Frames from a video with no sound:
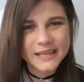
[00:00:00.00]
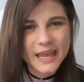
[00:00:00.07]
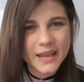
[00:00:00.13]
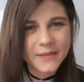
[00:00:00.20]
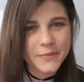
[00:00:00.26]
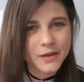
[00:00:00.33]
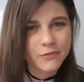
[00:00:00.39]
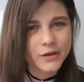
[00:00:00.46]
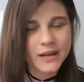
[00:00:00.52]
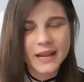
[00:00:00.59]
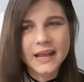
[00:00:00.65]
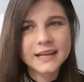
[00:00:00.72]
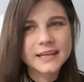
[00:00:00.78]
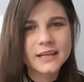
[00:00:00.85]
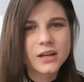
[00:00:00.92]
gaming one and
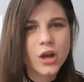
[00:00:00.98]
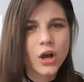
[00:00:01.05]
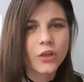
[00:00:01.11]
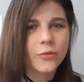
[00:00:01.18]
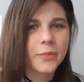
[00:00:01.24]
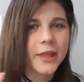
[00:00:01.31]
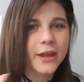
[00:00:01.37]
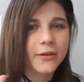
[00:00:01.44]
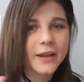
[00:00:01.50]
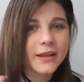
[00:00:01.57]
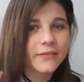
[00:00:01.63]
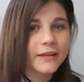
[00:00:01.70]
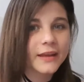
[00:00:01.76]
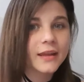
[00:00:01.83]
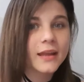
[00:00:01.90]
I didn't cosplay or
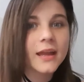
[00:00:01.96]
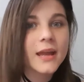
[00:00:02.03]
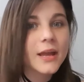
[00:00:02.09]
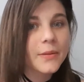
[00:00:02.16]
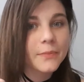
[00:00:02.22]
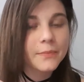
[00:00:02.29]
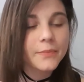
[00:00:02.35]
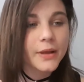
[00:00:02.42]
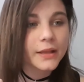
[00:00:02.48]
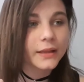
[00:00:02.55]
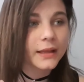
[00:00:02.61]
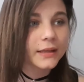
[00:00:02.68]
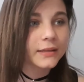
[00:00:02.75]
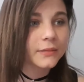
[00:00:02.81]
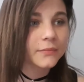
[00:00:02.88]
anything but
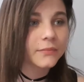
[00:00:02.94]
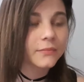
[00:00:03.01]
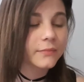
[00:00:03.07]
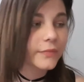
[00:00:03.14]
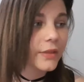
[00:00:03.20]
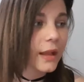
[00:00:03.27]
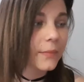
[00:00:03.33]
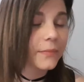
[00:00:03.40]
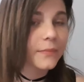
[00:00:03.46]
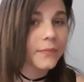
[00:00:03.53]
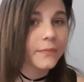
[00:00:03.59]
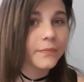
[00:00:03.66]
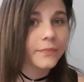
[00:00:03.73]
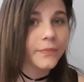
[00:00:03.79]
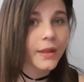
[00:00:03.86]
like them
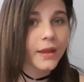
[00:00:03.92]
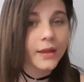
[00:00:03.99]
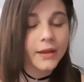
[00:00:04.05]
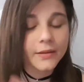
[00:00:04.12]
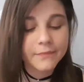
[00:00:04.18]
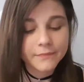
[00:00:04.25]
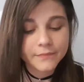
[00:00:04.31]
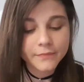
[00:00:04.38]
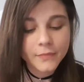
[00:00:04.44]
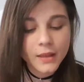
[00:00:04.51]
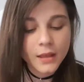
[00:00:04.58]
um,